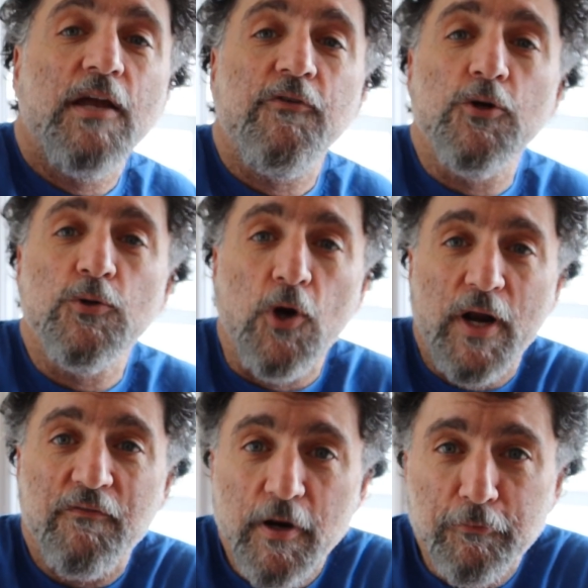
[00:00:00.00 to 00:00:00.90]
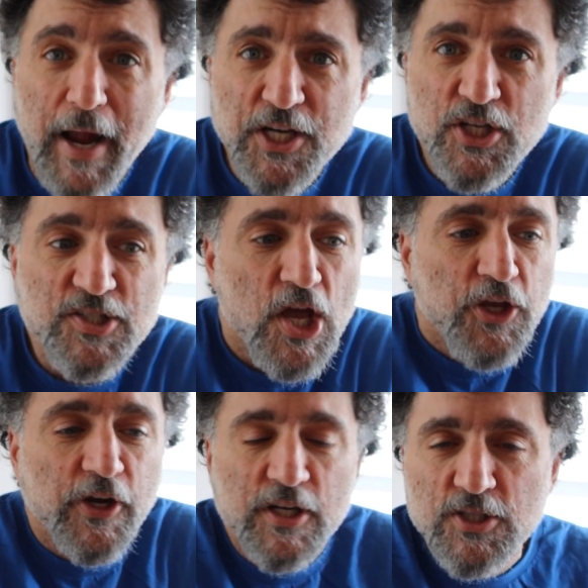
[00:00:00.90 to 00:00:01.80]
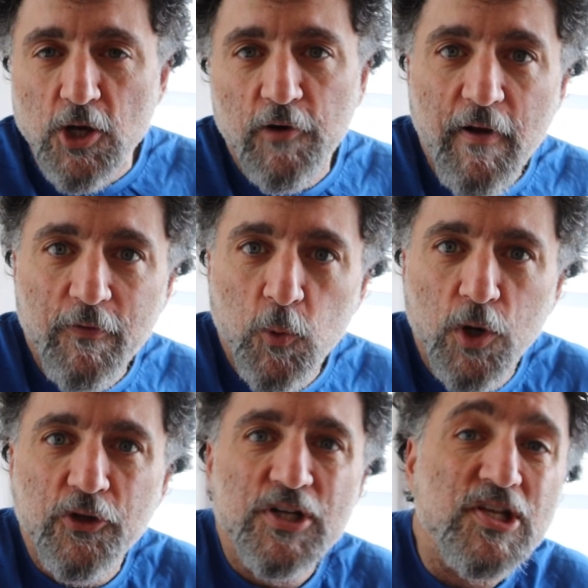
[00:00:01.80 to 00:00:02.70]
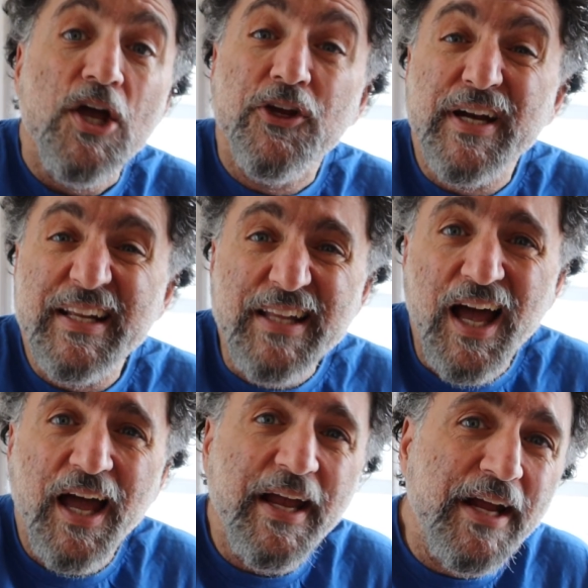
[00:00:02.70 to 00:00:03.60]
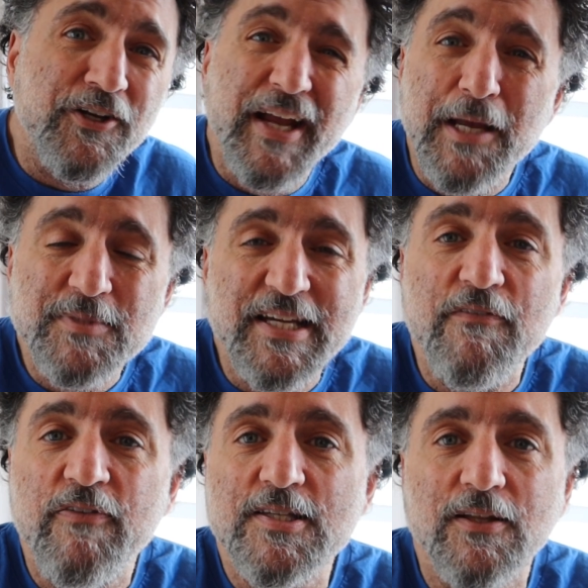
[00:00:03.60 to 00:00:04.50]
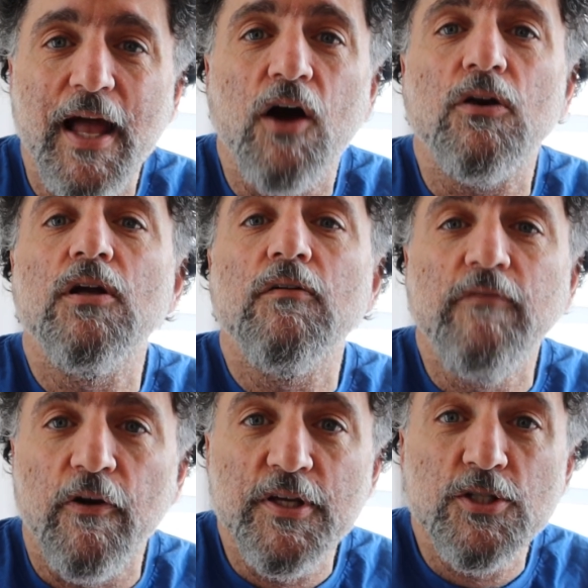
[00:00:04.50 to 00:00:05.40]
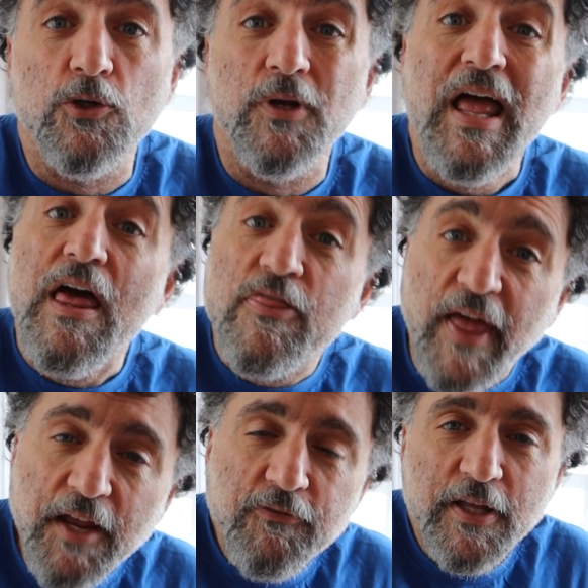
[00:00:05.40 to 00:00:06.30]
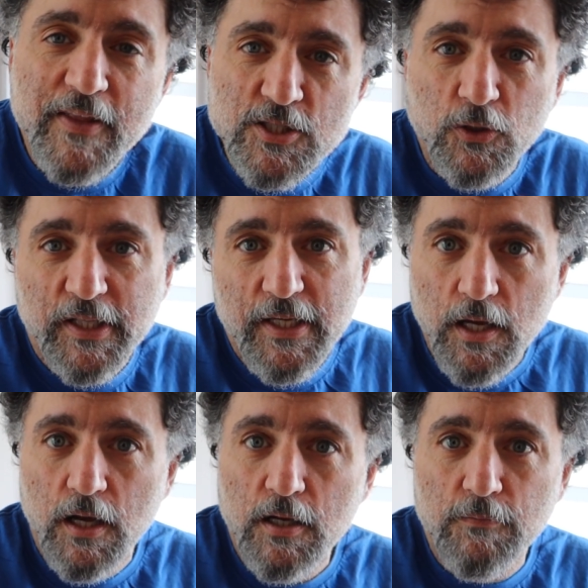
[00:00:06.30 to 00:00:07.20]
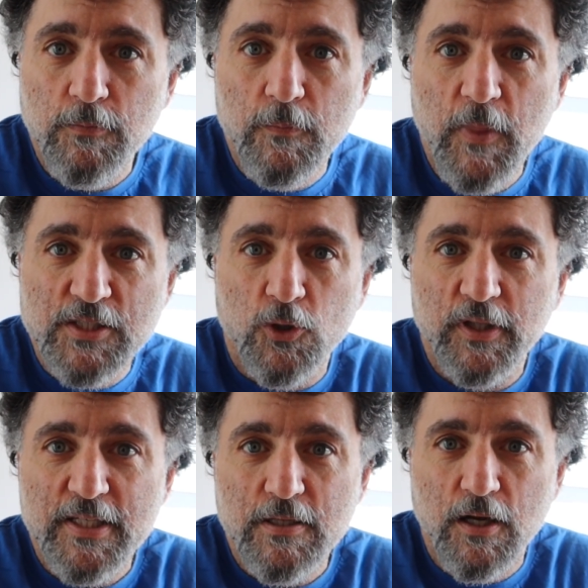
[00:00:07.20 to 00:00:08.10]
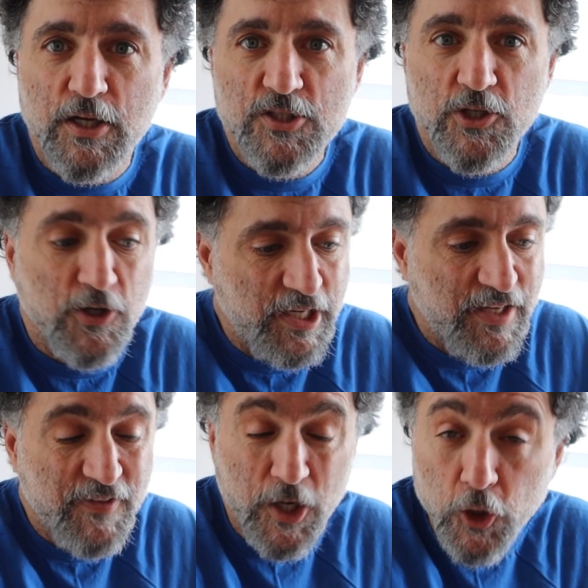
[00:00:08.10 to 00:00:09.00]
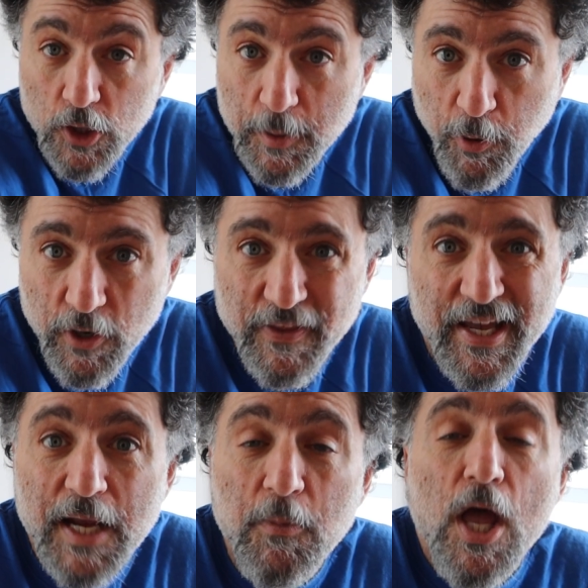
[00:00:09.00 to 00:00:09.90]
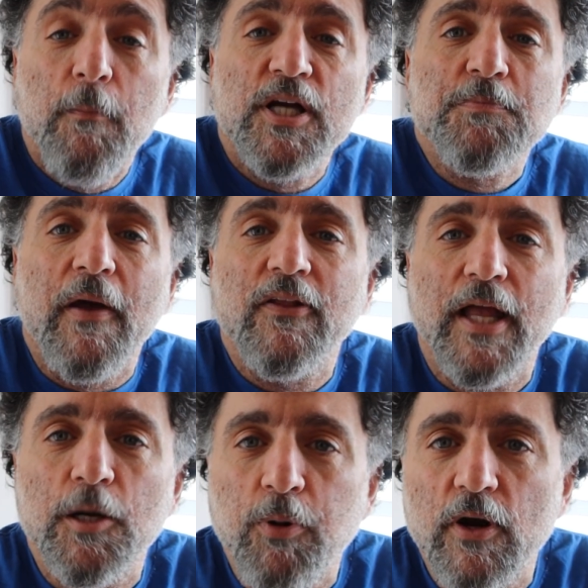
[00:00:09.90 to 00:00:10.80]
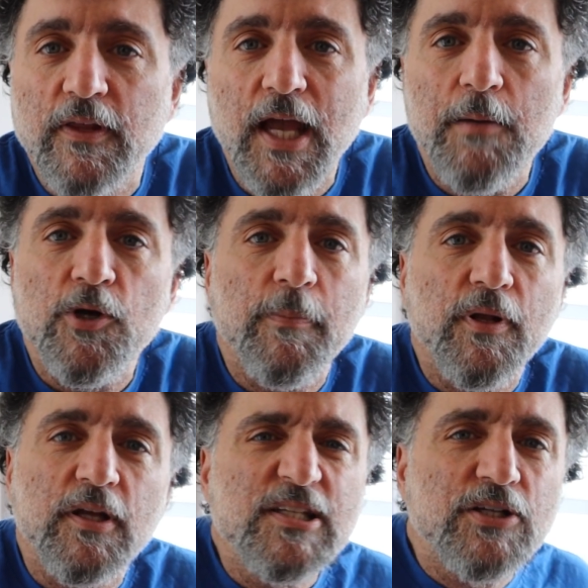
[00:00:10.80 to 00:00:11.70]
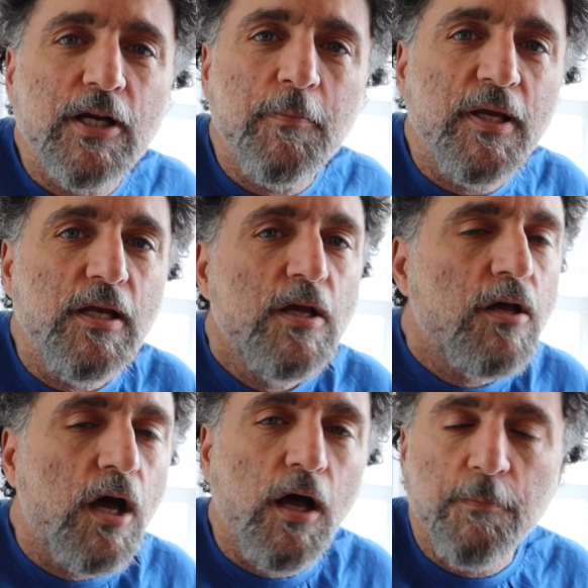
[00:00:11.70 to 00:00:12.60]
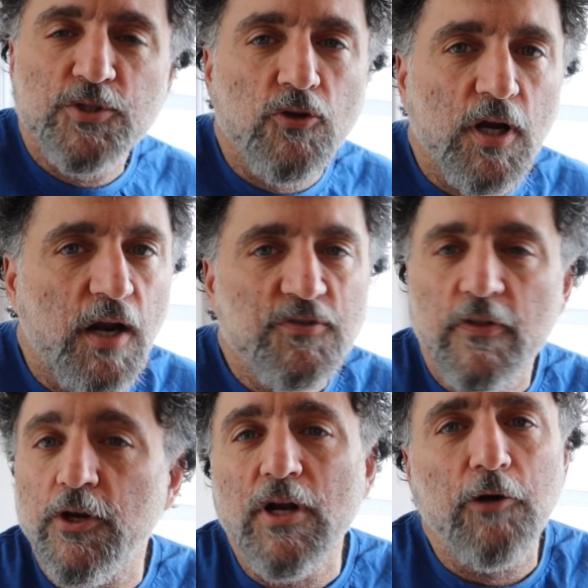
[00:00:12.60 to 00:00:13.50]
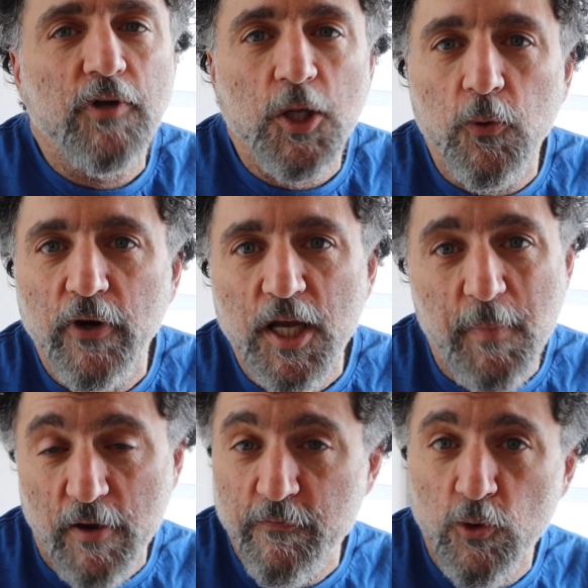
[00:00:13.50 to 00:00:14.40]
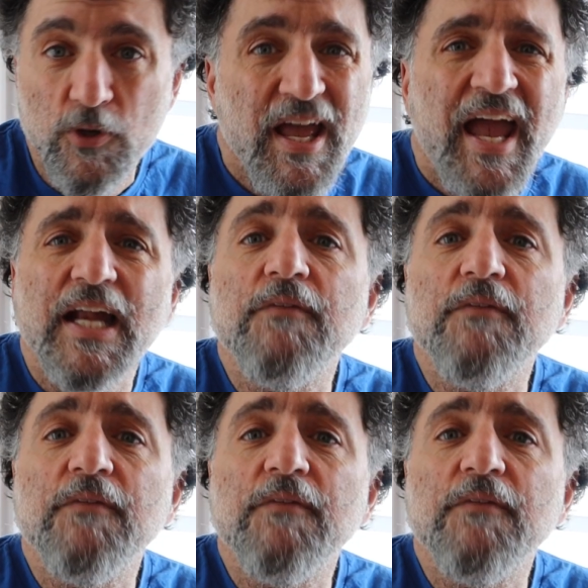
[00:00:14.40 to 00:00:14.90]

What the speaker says: If you don't have enough rations, you're going to starve out in the wilderness, you're going to die, and your game's going to fizzle out very soon. Thankfully, that's only a concern in the early part of the game, because by the later part of the game, your abilities are going to be up strong enough so that you're not really worrying about food. And